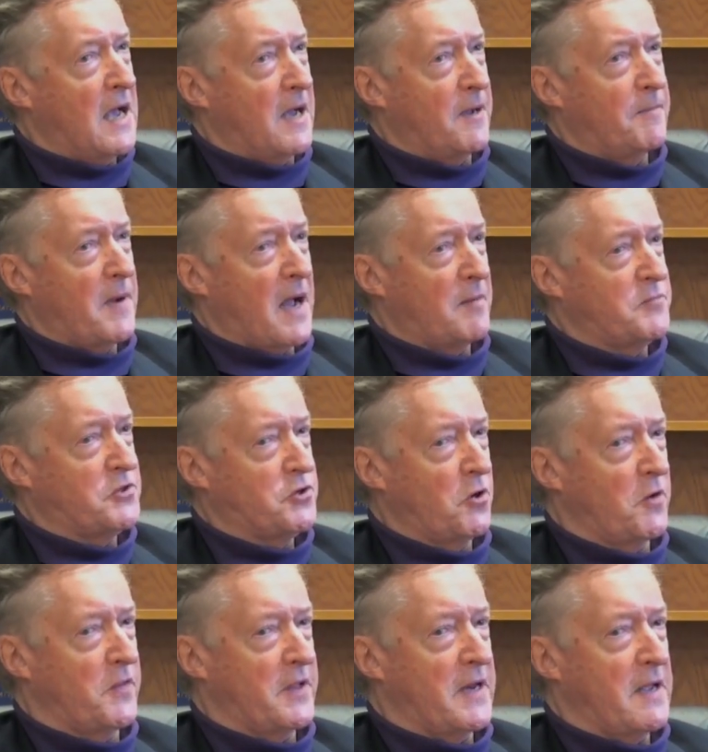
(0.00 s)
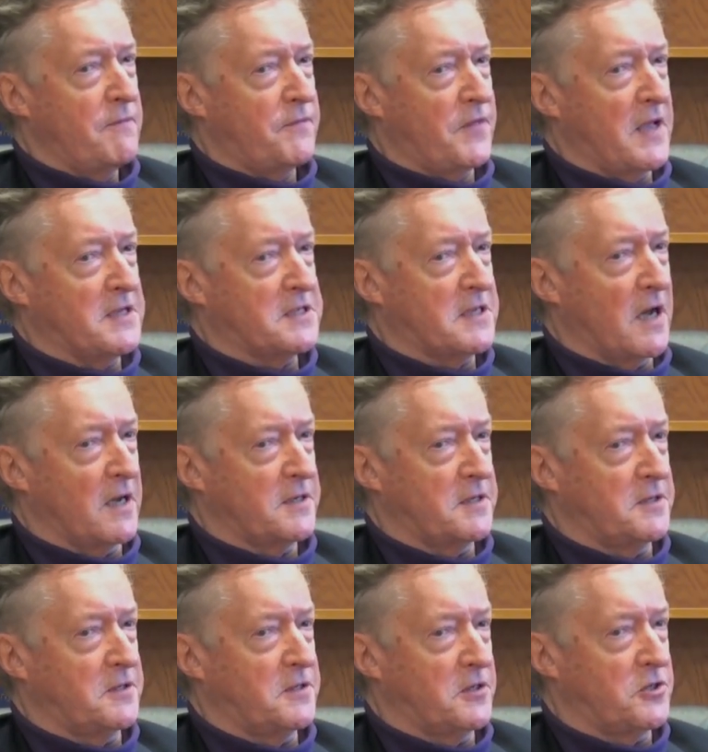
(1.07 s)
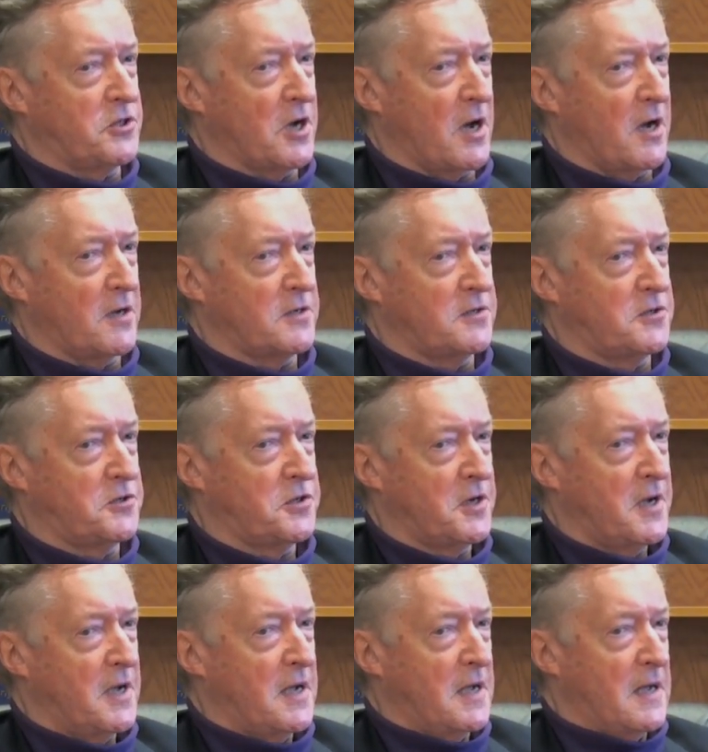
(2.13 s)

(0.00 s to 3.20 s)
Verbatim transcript: I'm sure that if they started to charge